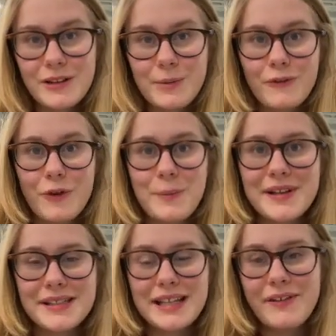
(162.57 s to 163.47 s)

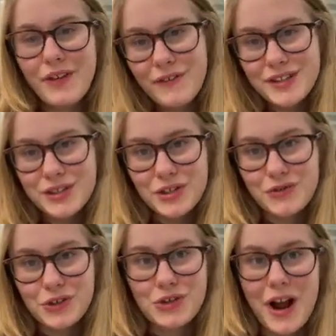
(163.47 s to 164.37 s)
performance, even if it's just
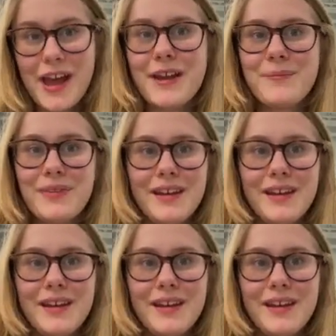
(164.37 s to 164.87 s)
for trying.